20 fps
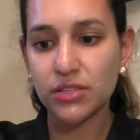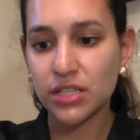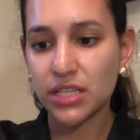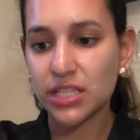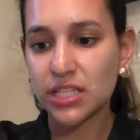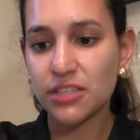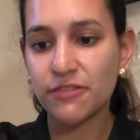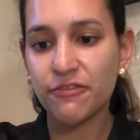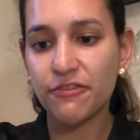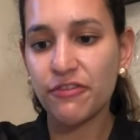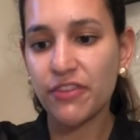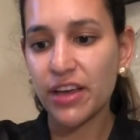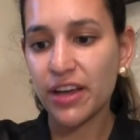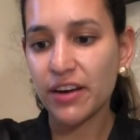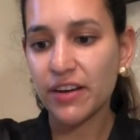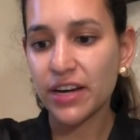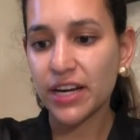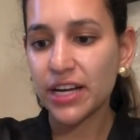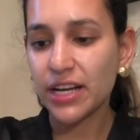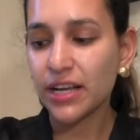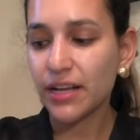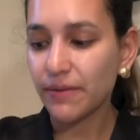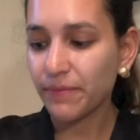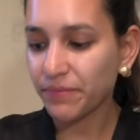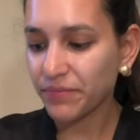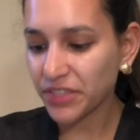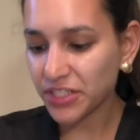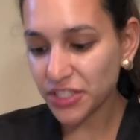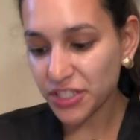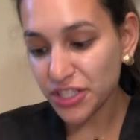It's
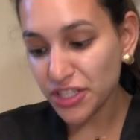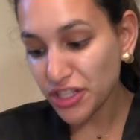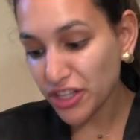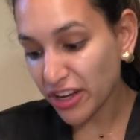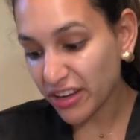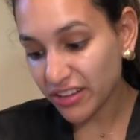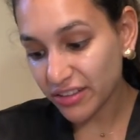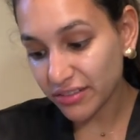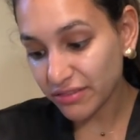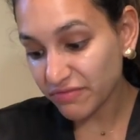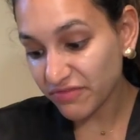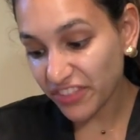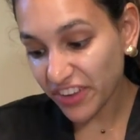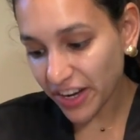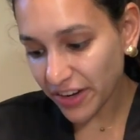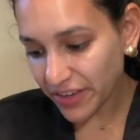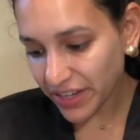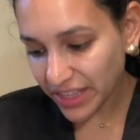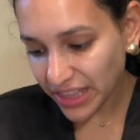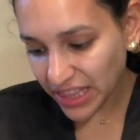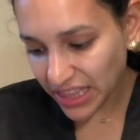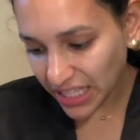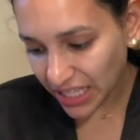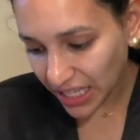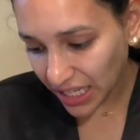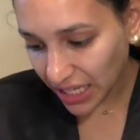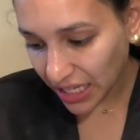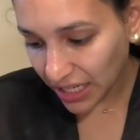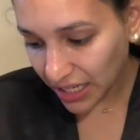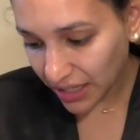not very
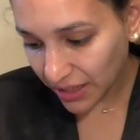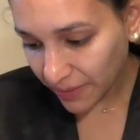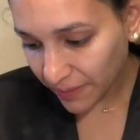thick.